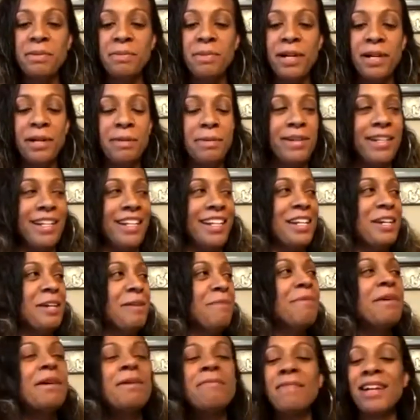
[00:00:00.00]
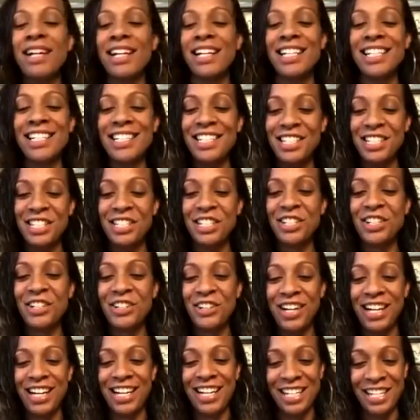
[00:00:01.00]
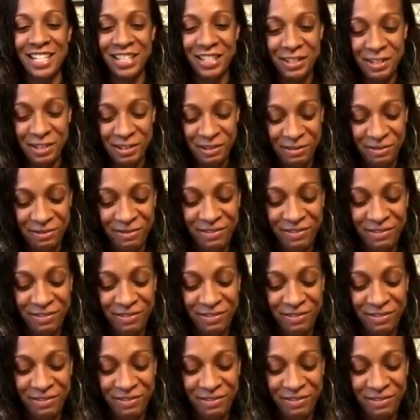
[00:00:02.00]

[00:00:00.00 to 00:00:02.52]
popping up on my Instagram?